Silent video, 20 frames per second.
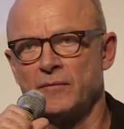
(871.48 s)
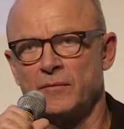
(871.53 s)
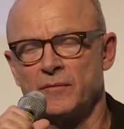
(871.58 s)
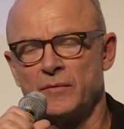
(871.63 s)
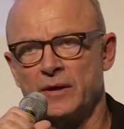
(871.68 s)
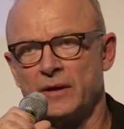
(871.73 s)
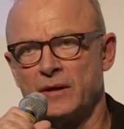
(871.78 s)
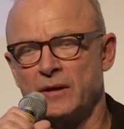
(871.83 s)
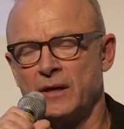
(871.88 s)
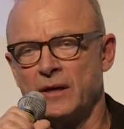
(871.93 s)

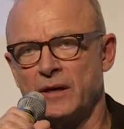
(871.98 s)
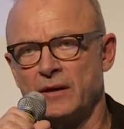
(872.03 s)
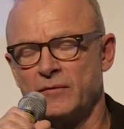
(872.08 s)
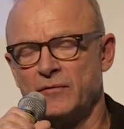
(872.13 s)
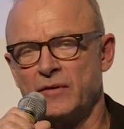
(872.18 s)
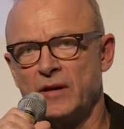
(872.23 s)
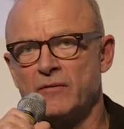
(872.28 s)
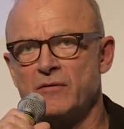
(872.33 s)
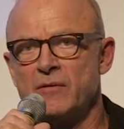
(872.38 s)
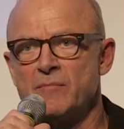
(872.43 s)
when
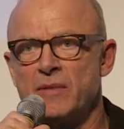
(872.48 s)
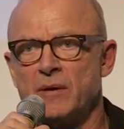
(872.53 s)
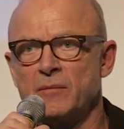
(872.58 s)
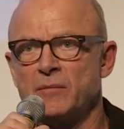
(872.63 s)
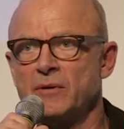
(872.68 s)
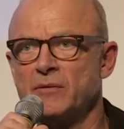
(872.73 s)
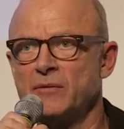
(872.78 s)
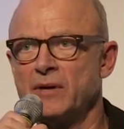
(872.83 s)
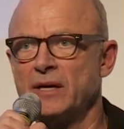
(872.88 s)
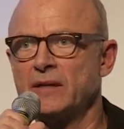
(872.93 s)
if I
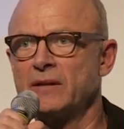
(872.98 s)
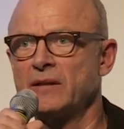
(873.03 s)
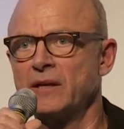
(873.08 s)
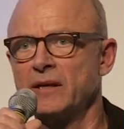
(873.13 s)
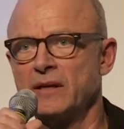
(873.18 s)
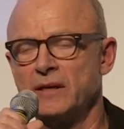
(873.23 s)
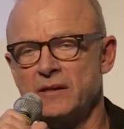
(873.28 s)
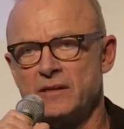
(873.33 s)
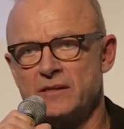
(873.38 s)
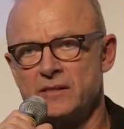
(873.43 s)
remember right,
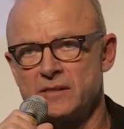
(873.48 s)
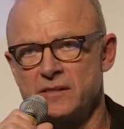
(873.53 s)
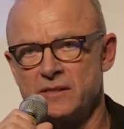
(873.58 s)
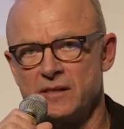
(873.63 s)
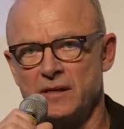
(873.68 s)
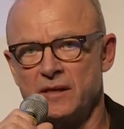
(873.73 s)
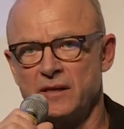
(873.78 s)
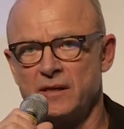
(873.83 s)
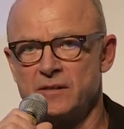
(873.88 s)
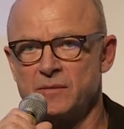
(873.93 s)
Lene
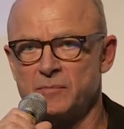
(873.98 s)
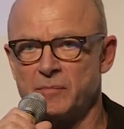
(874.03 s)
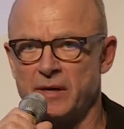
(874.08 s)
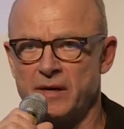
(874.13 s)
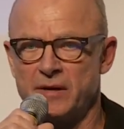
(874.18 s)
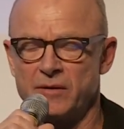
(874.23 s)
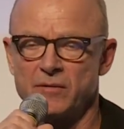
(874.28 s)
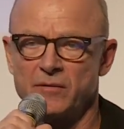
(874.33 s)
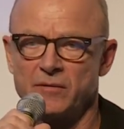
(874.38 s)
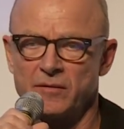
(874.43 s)
Cecilia
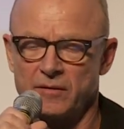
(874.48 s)
Sparrow,